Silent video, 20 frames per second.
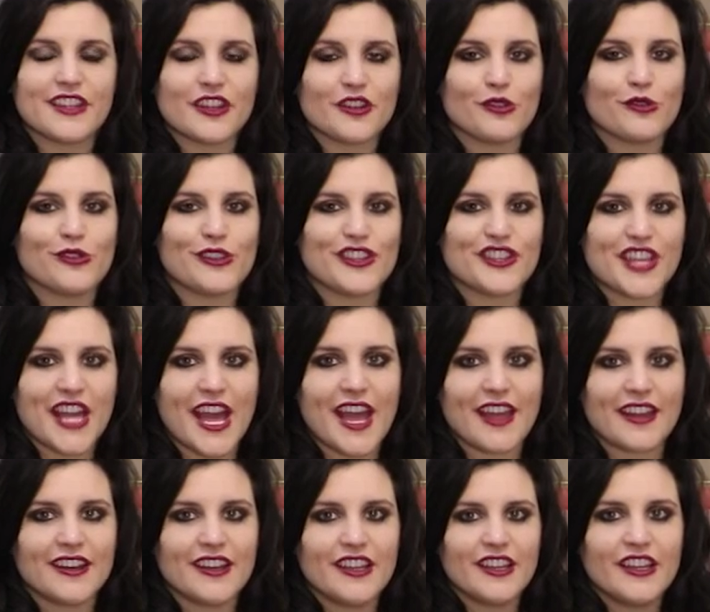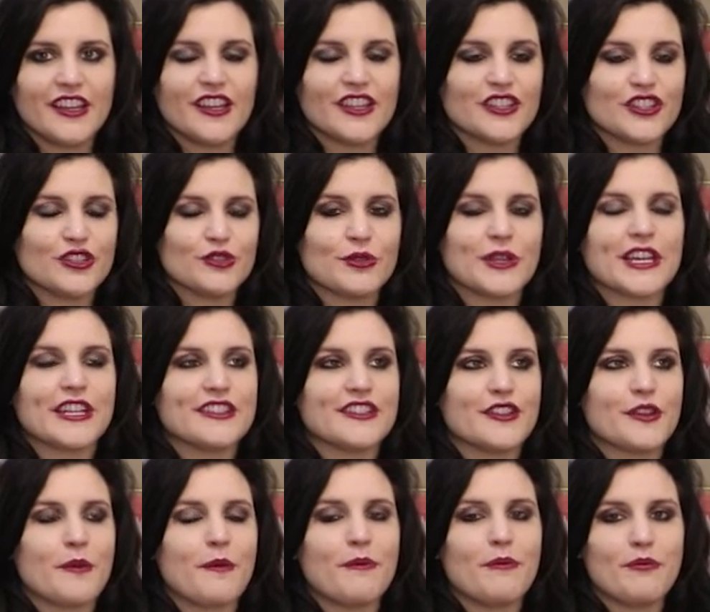not only that, you get
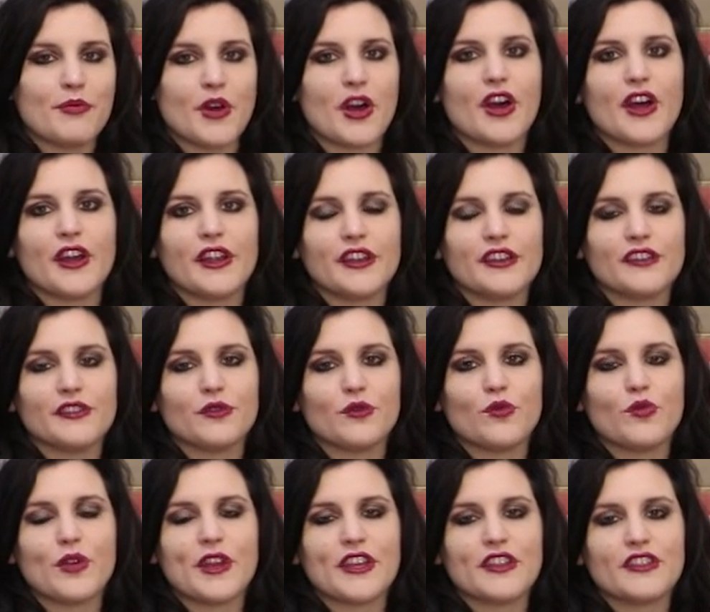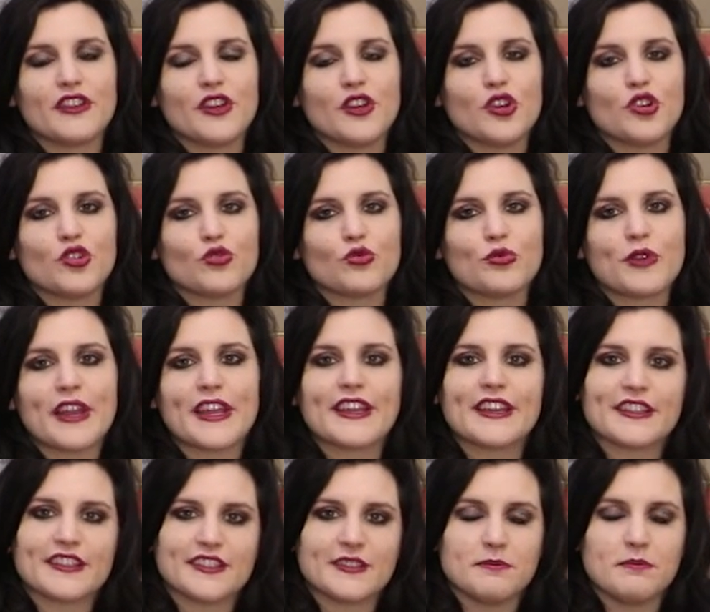to bond with
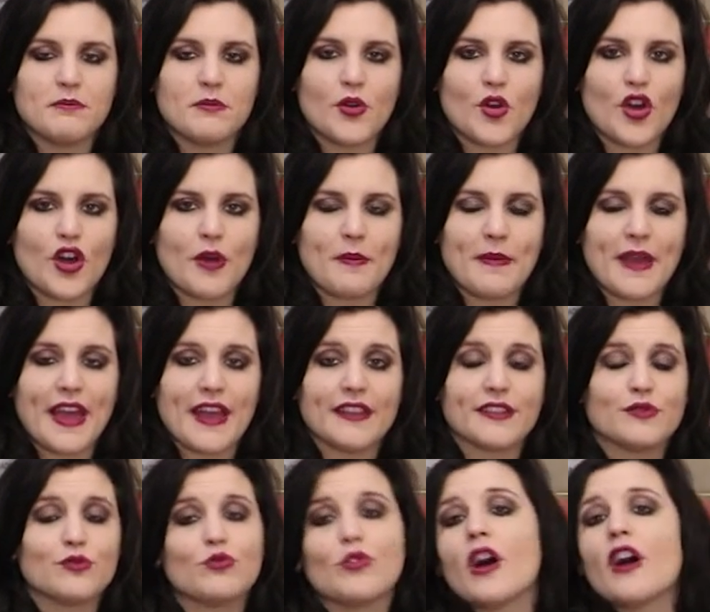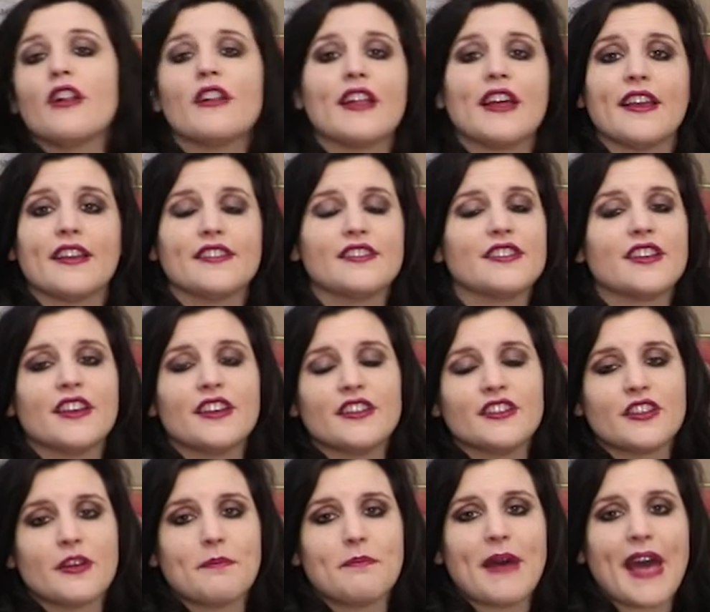Reagan's mom as well as
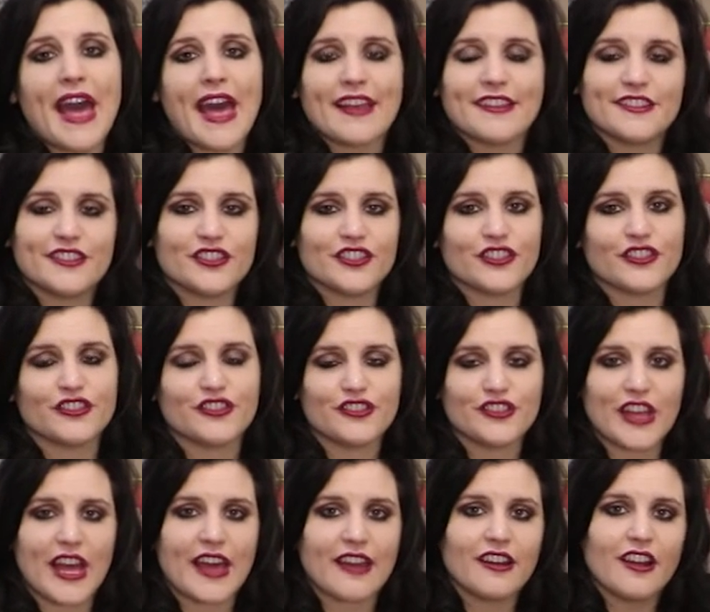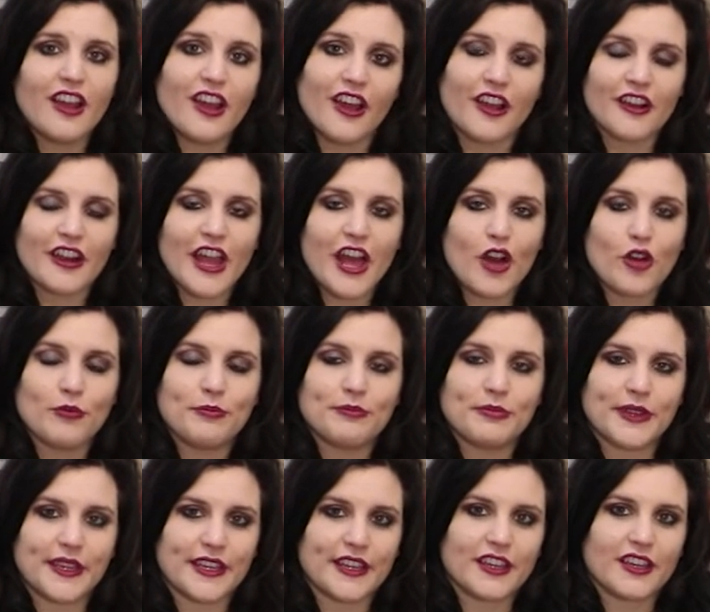the pastors that are
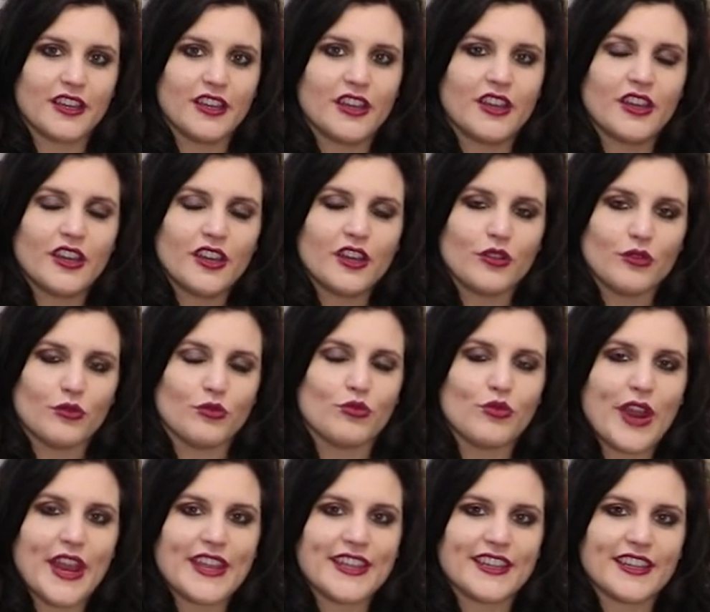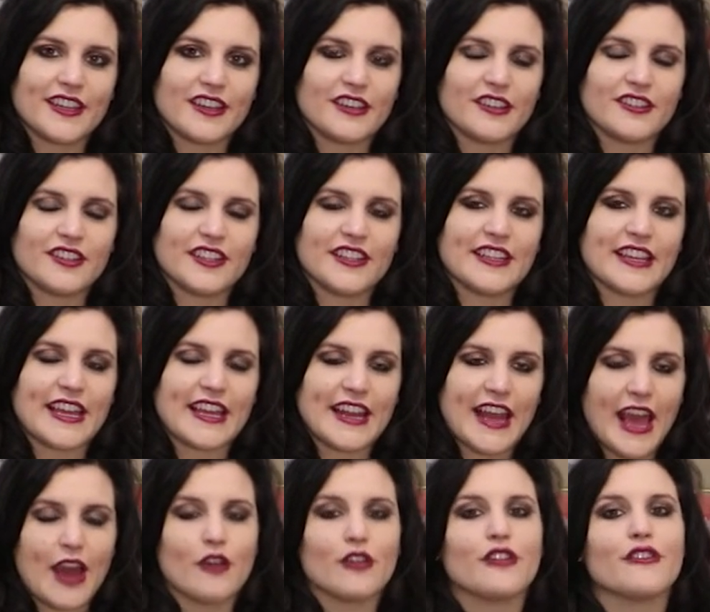helping Reagan to get
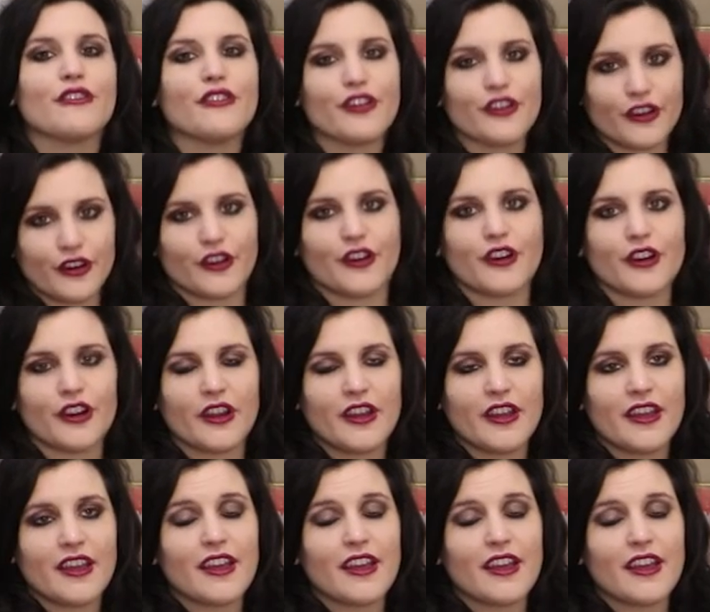out of her